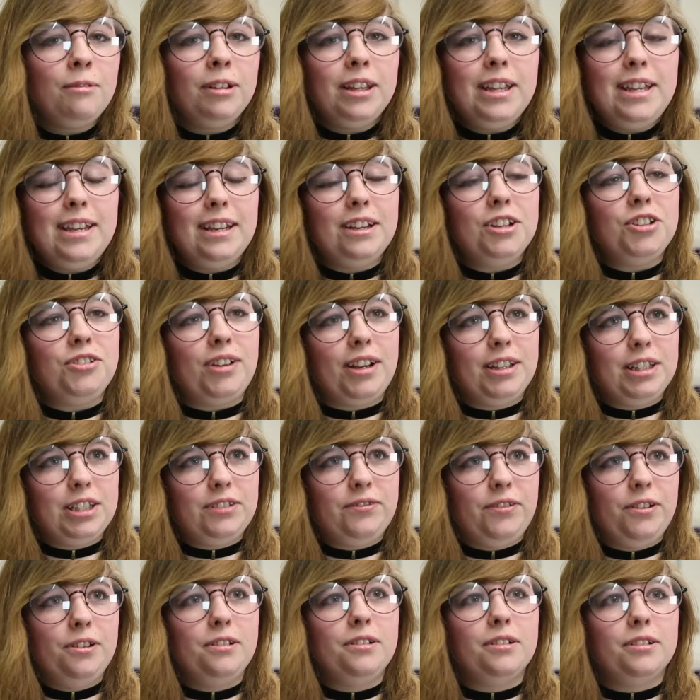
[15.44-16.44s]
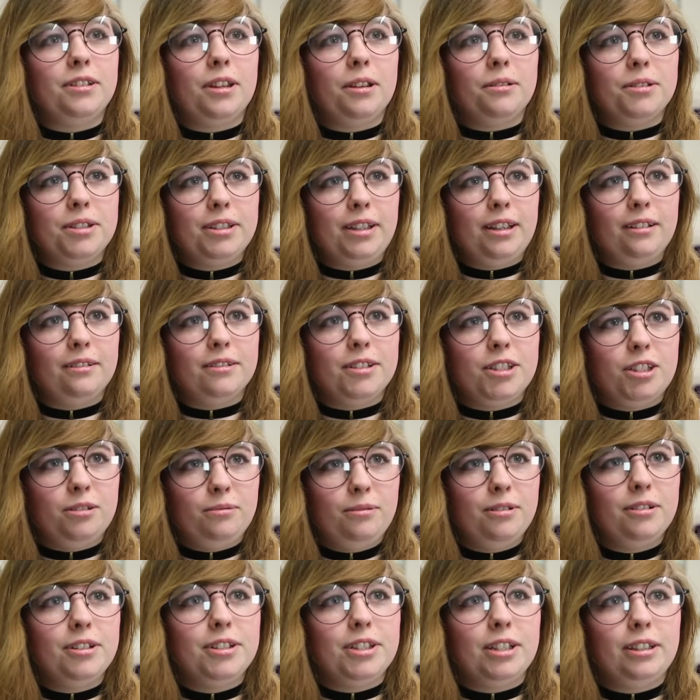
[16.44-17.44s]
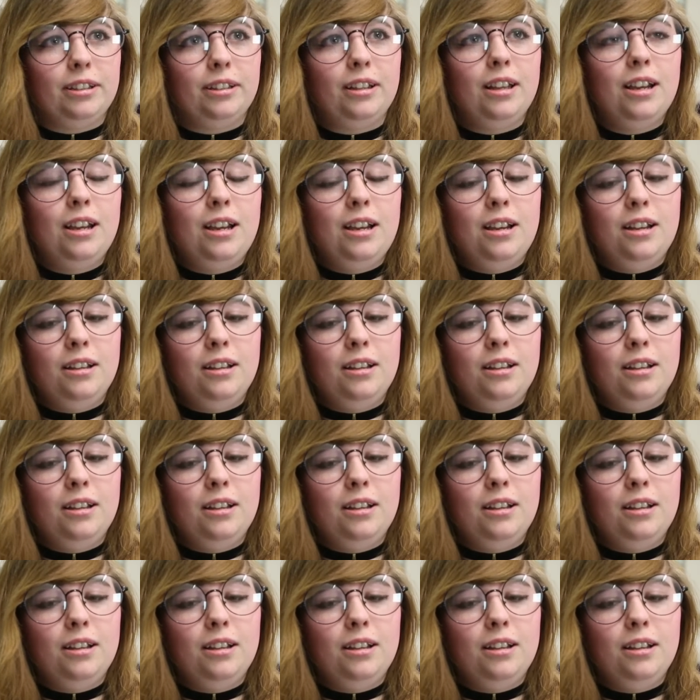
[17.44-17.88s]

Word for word: Well, he can transfer those skills to us, and